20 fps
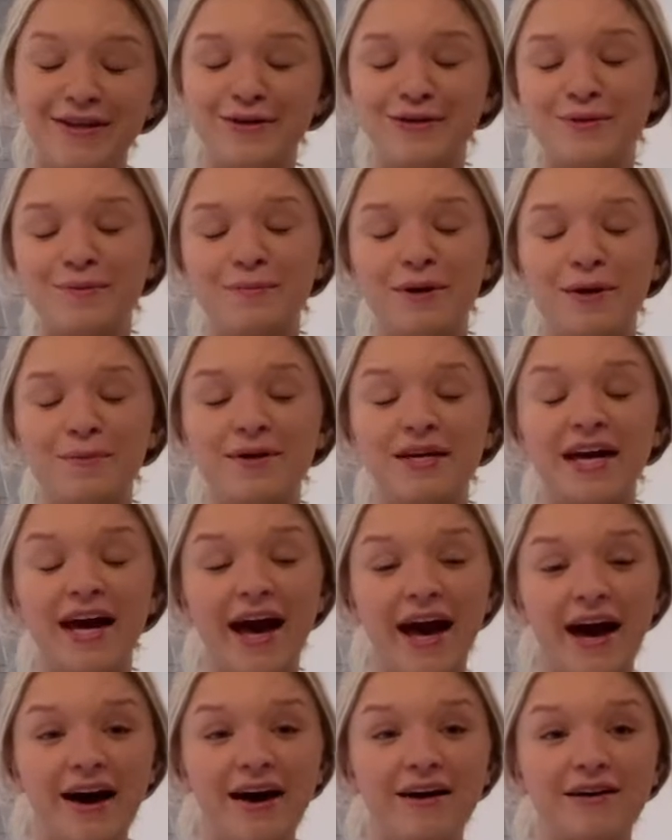there's a baby
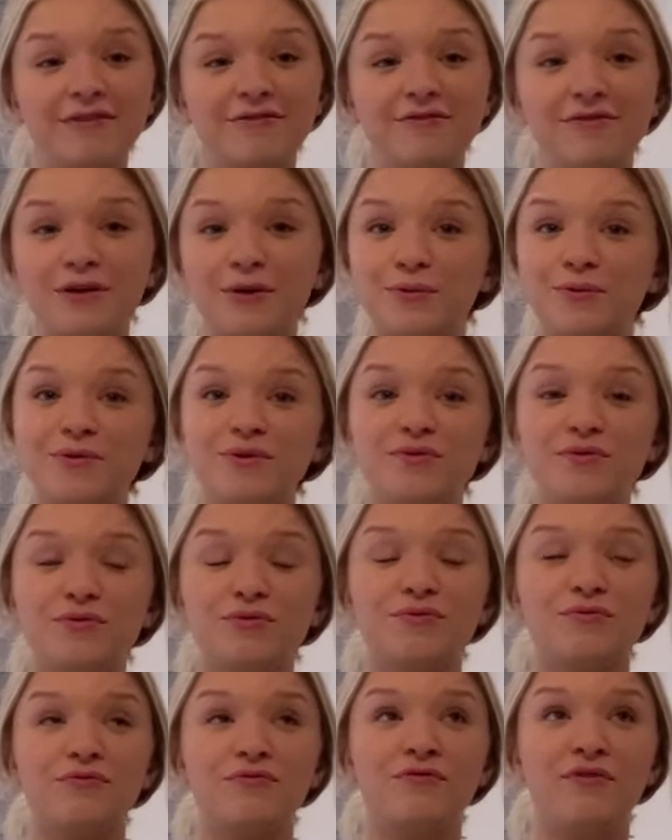calf. It was
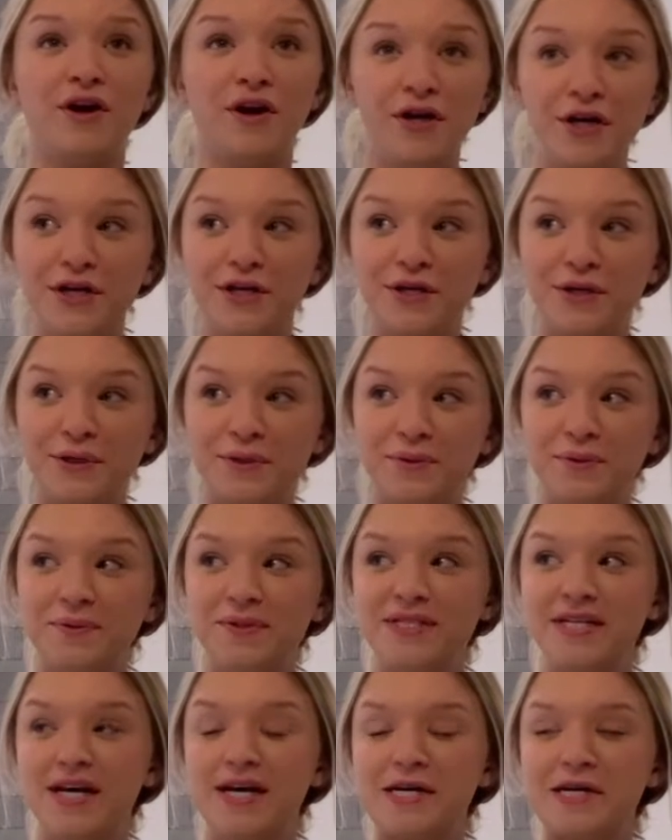very
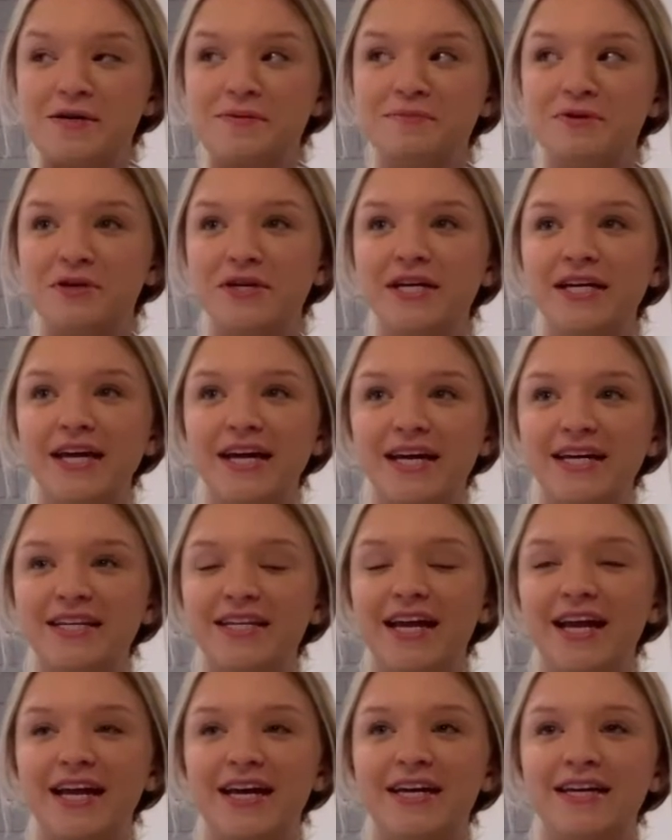cute. You can
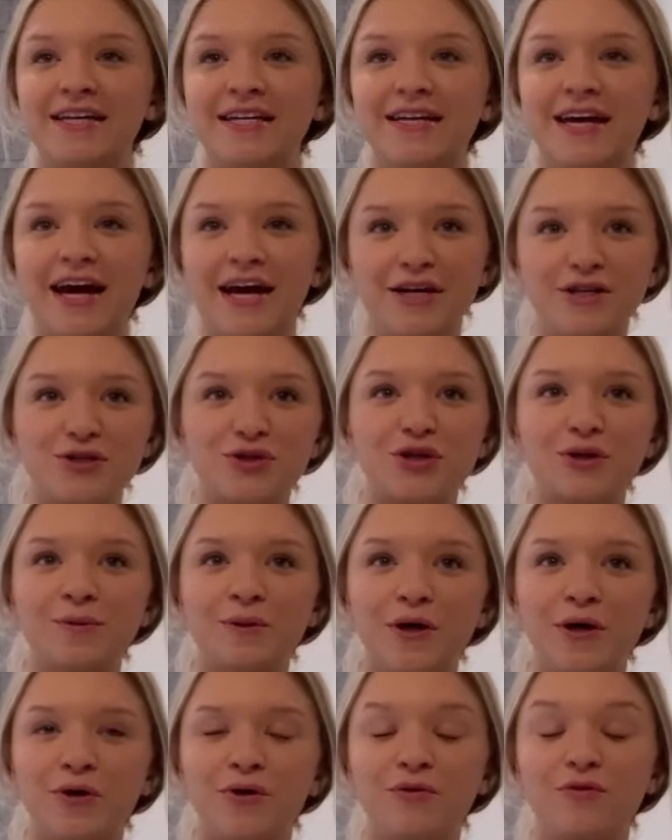get an ice cream
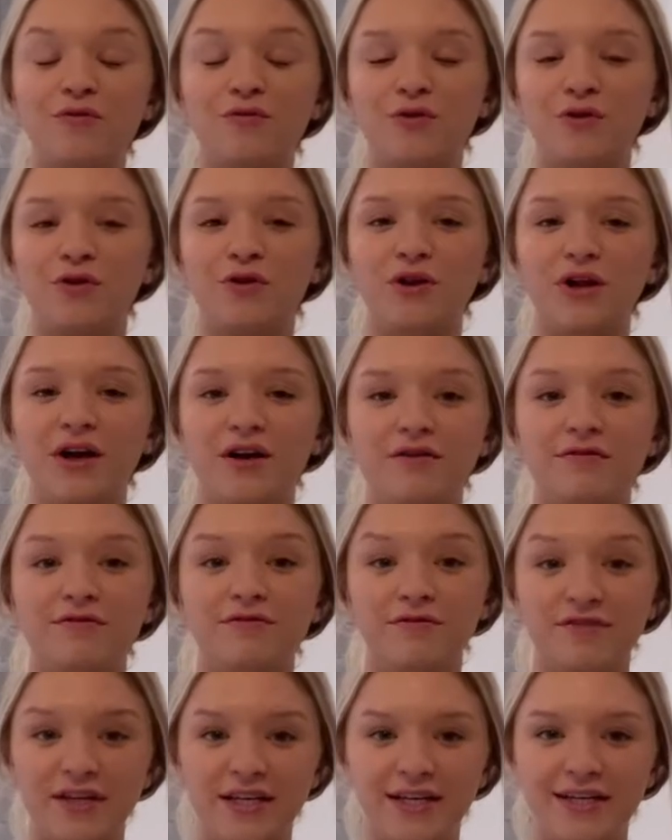cone full
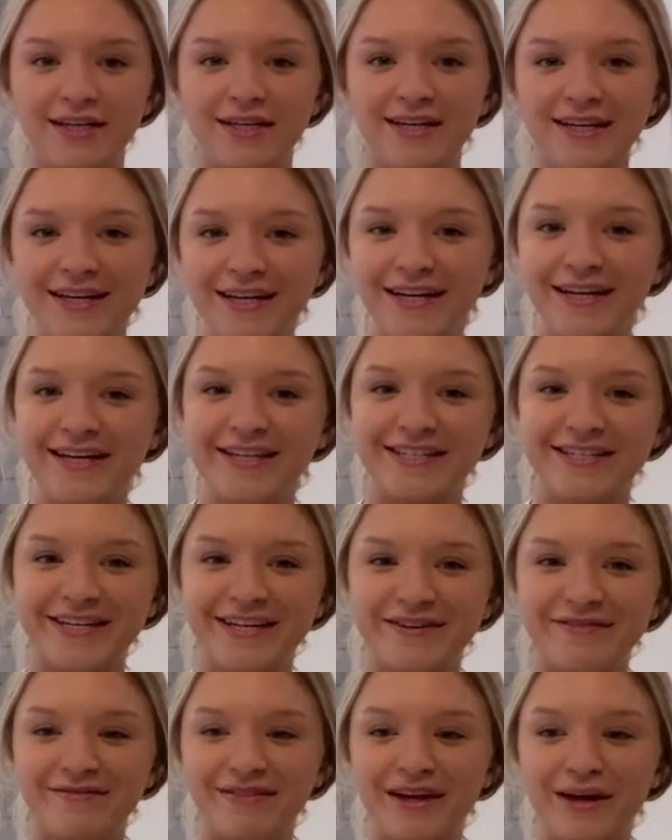of feed to
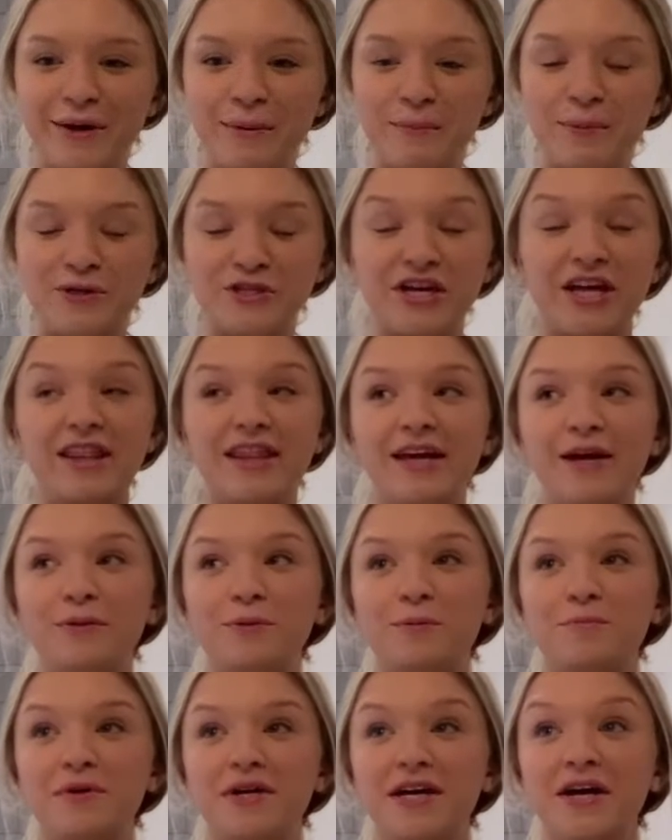give them, which I think
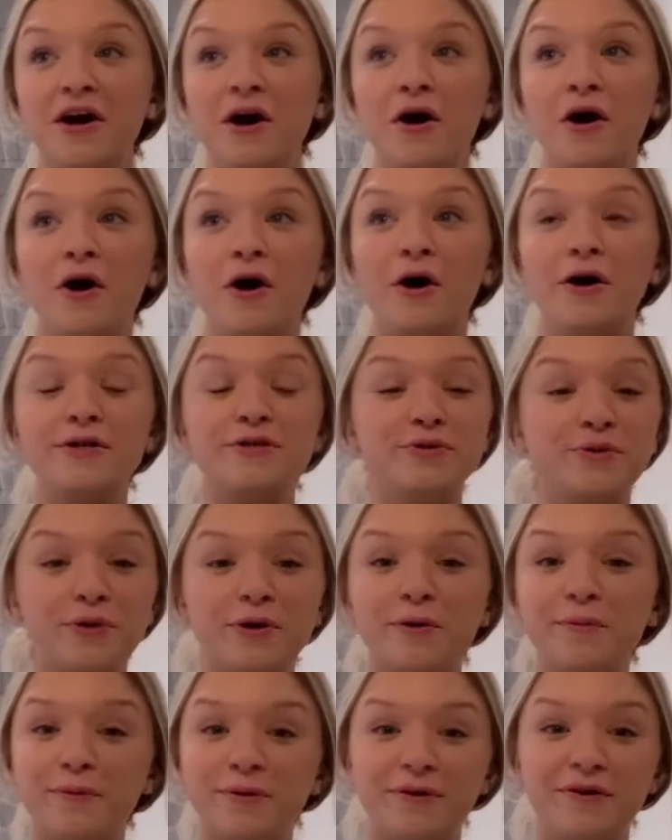would be
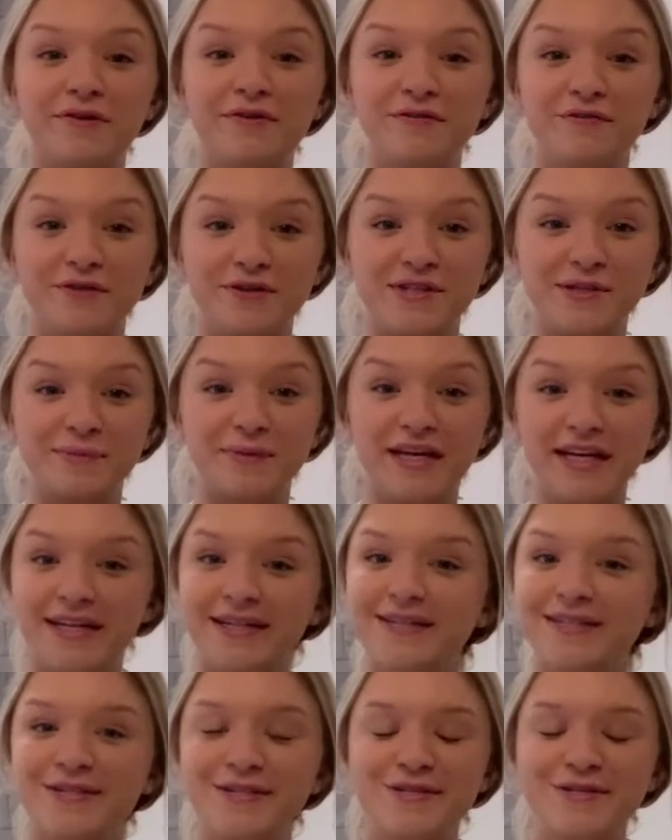adorable for some
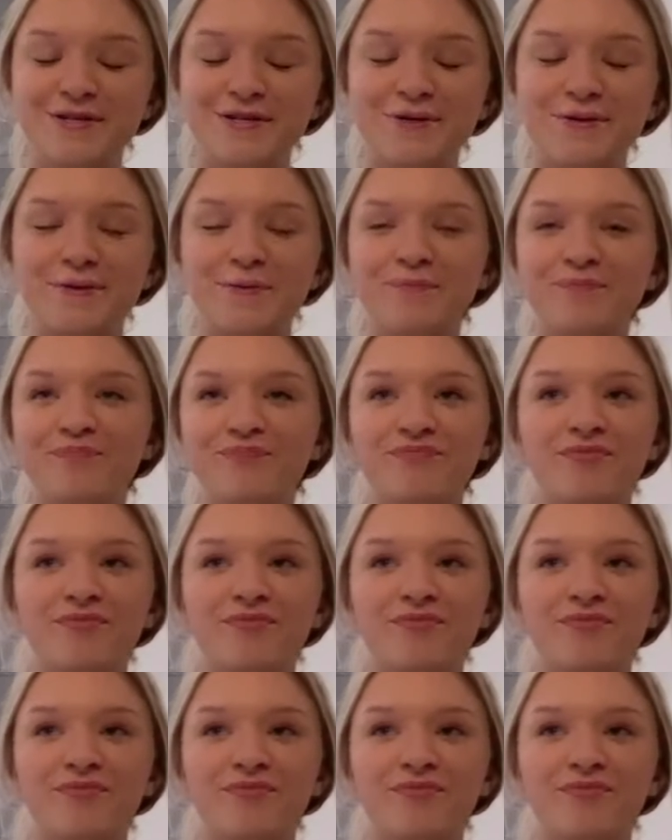kids to do.